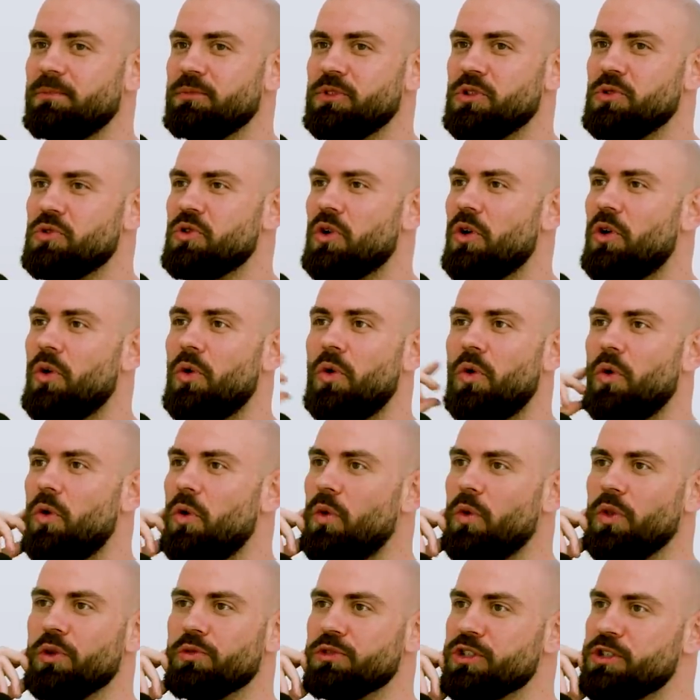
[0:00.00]
You got
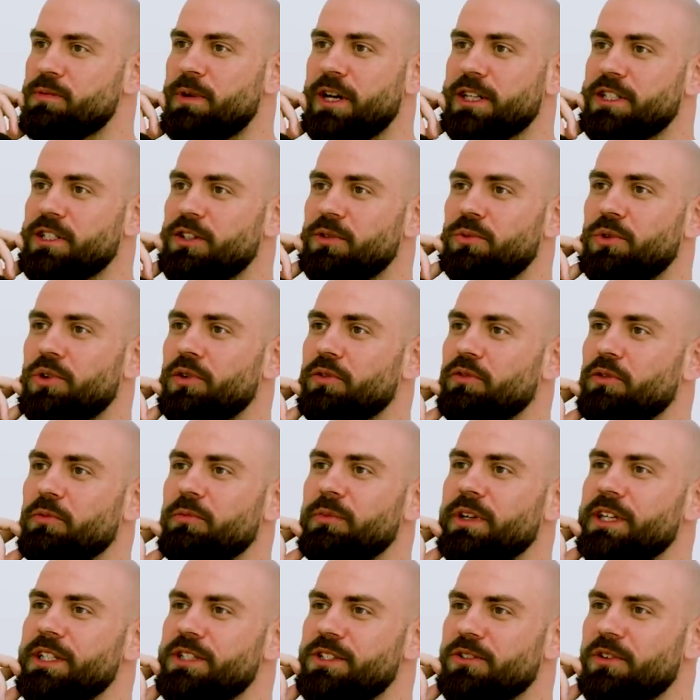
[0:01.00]
all the respect in the world
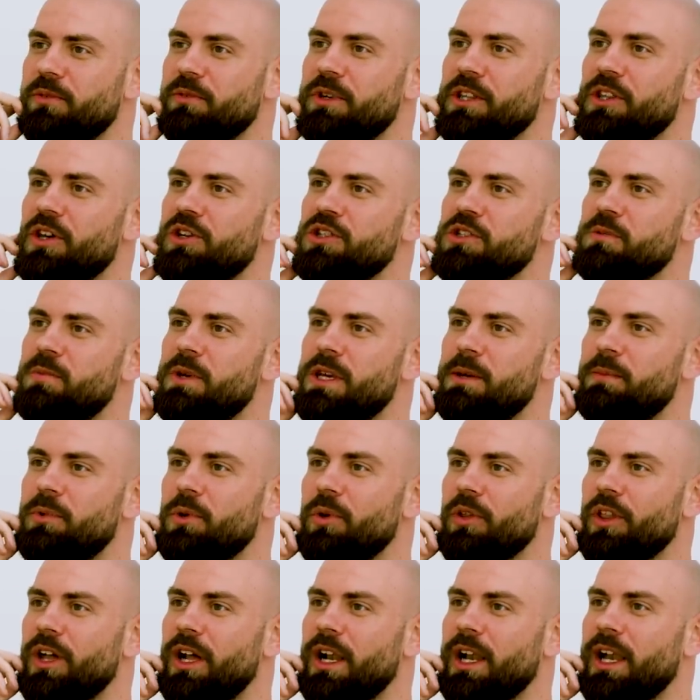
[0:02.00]
from me. Do you know what I mean? Those
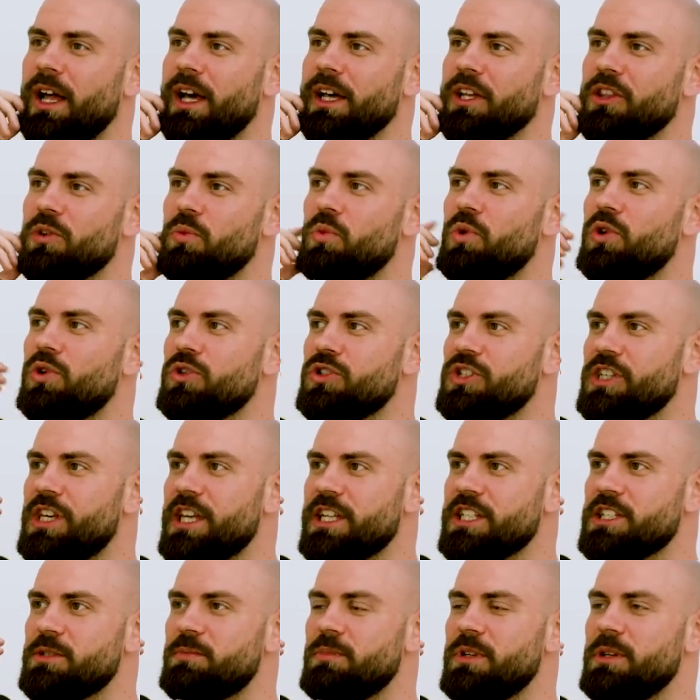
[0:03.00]
people that are like, the world's
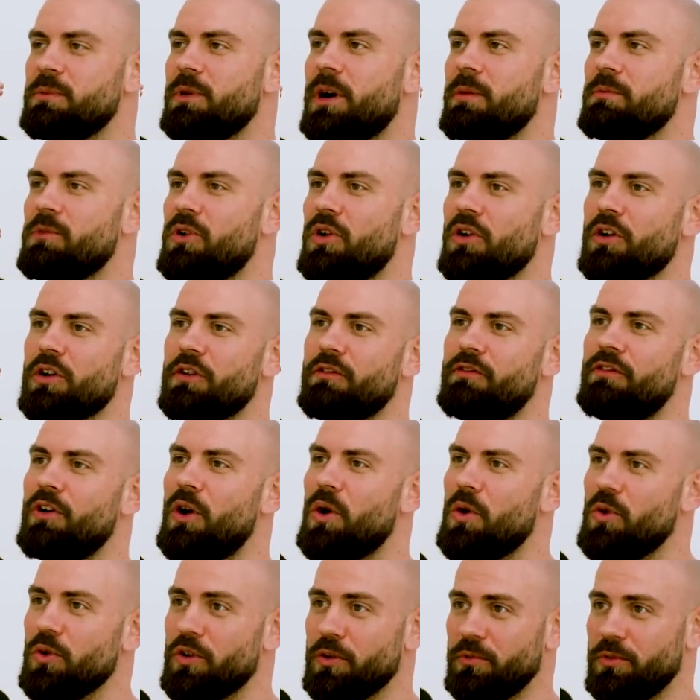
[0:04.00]
against me, but I'm not gonna
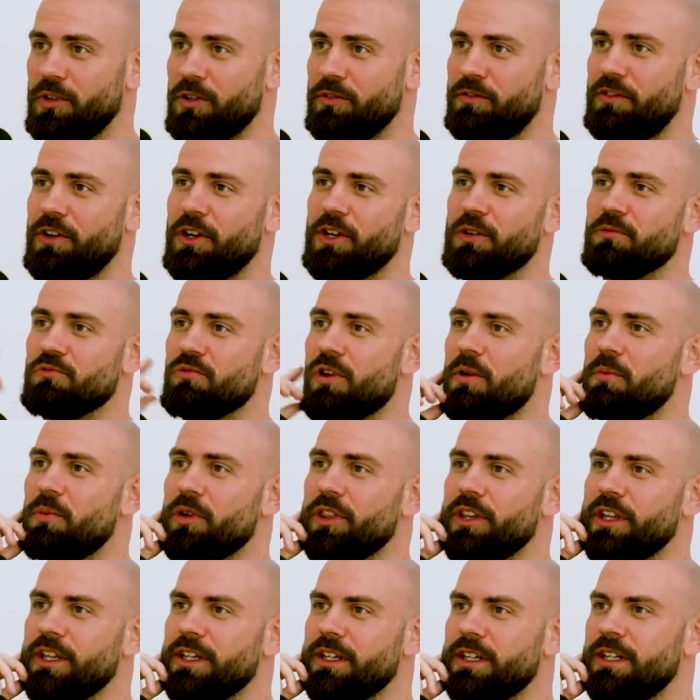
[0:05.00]
fold, I'm gonna fucking run
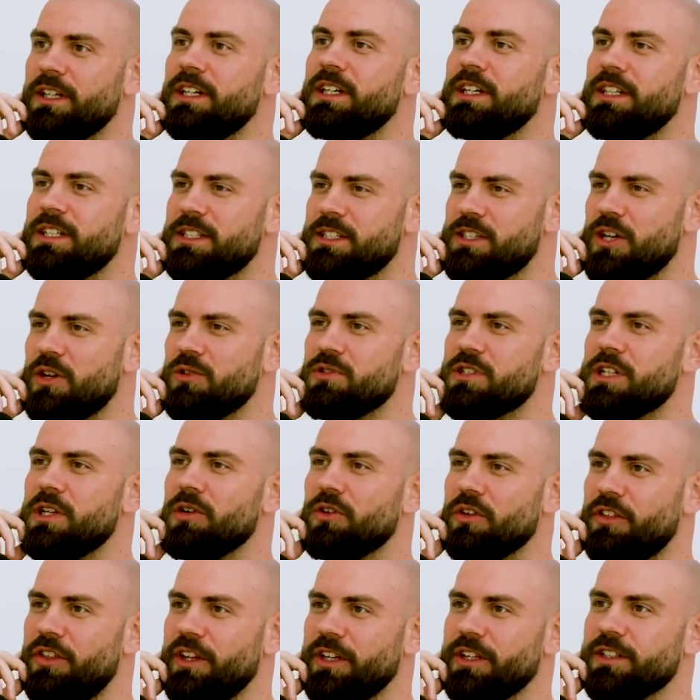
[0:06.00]
with it. It's those
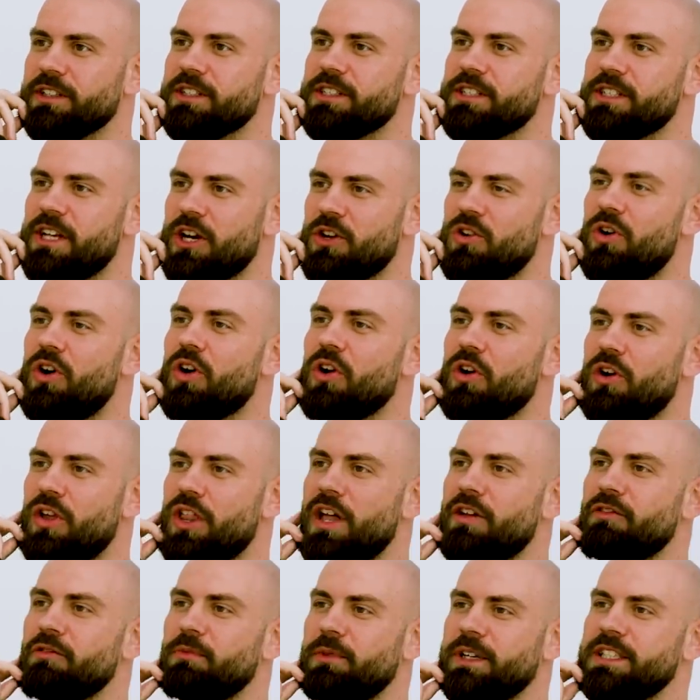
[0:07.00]
little things. I got a lot
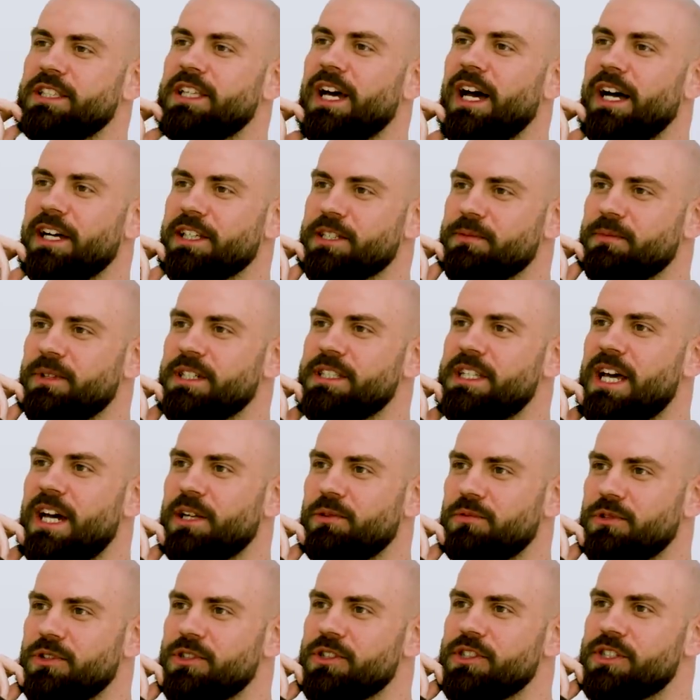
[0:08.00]
of that from my dad. My
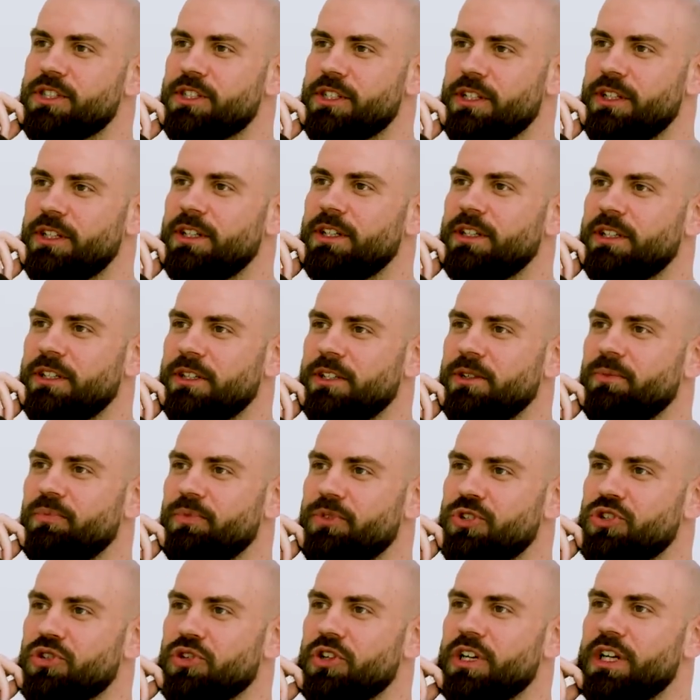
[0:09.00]
dad was
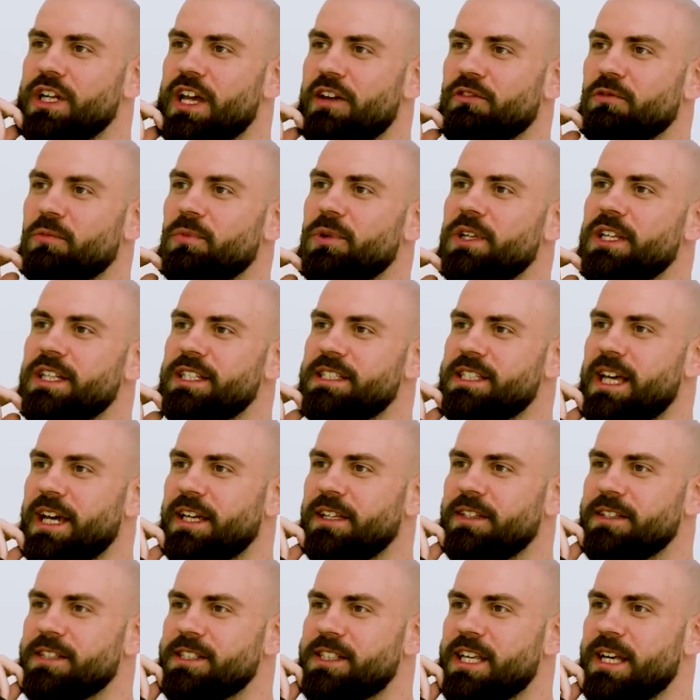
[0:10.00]
treated everybody
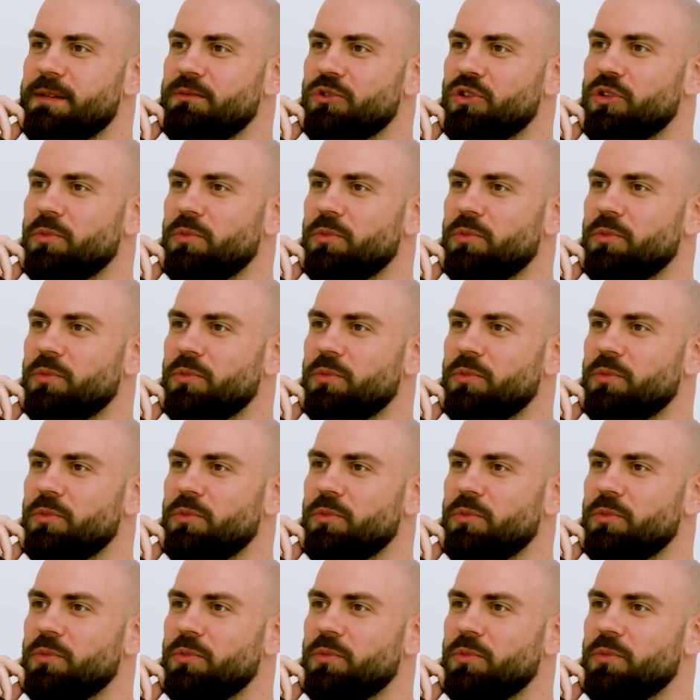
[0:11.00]
exactly the same.